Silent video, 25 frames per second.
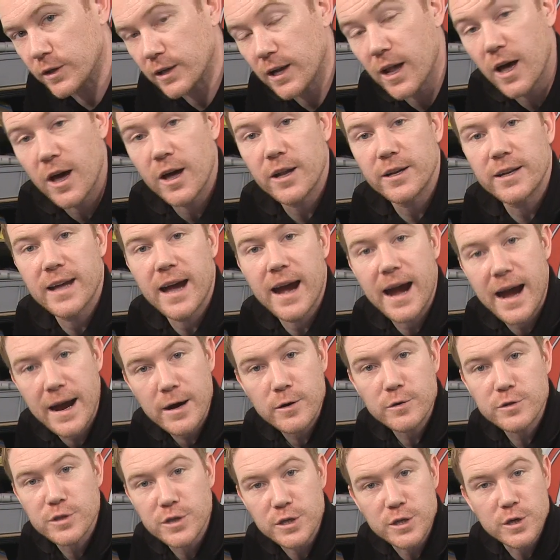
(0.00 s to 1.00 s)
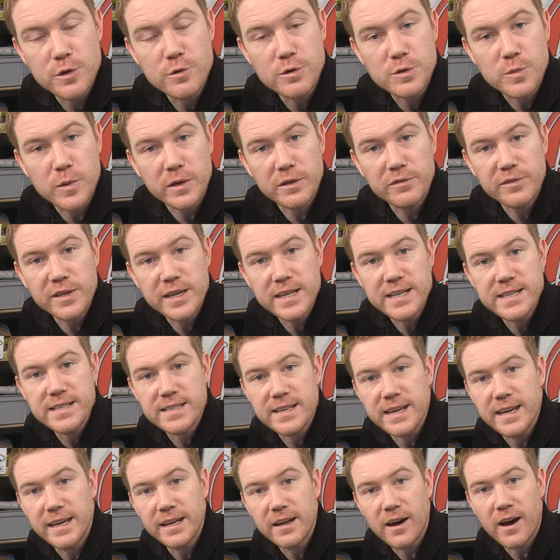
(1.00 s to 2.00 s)
can learn how to use one of
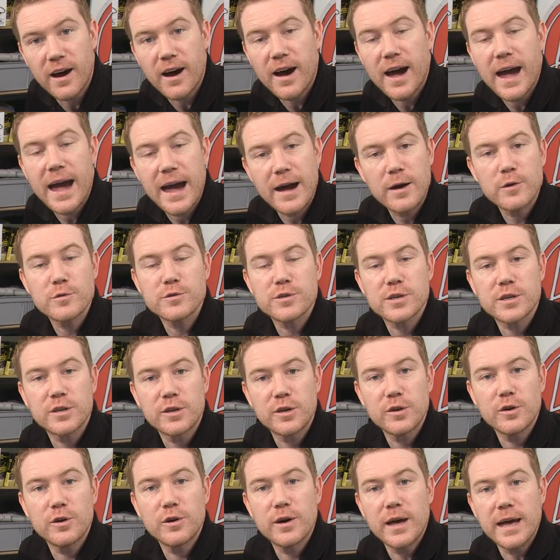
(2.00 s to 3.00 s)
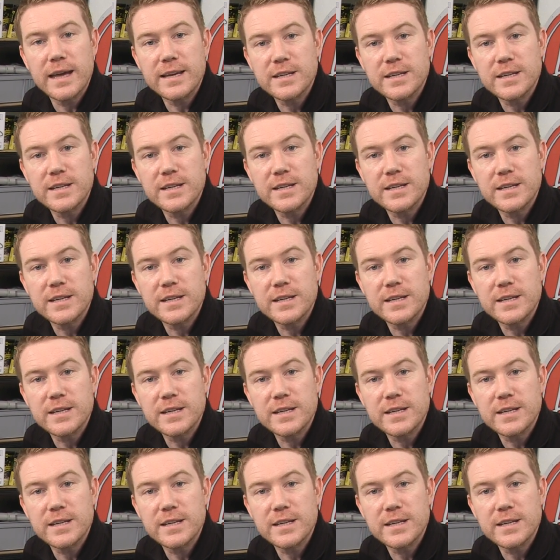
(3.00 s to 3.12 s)
these in our How to Cure